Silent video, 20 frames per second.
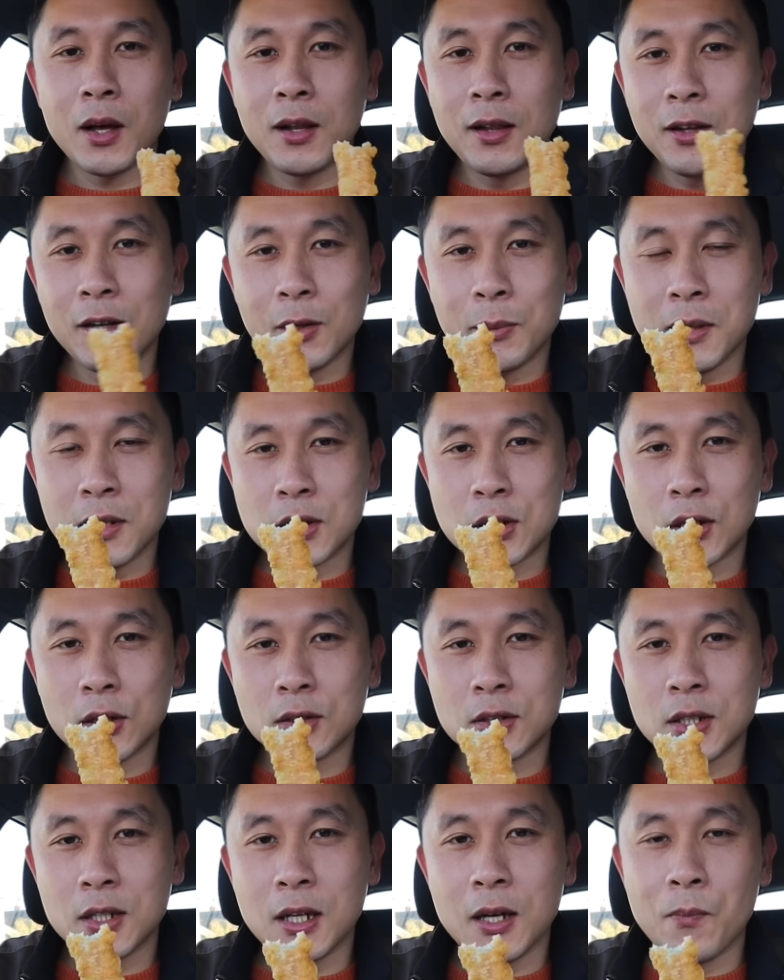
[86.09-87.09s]
a little bit
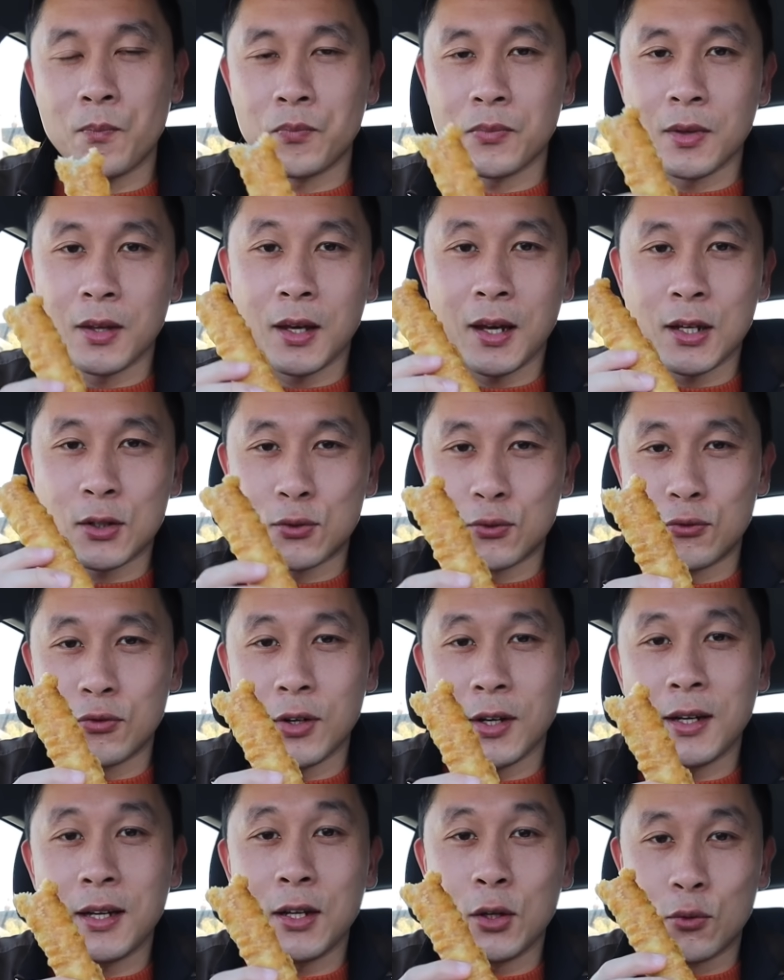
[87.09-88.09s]
salty. It's
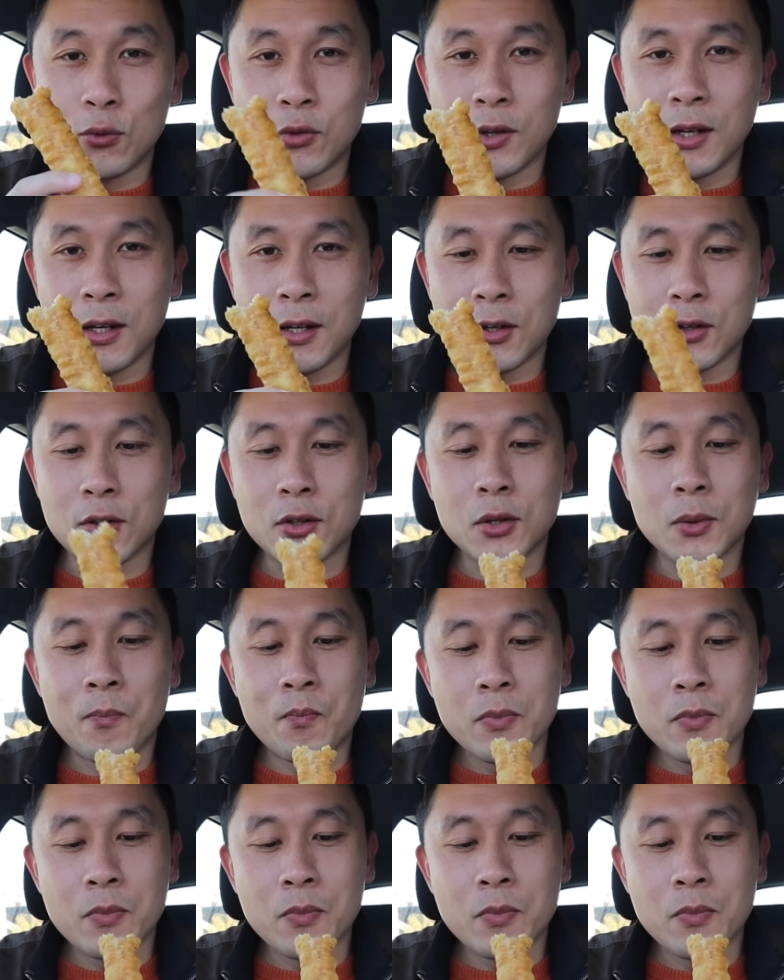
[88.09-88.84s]
really, really good.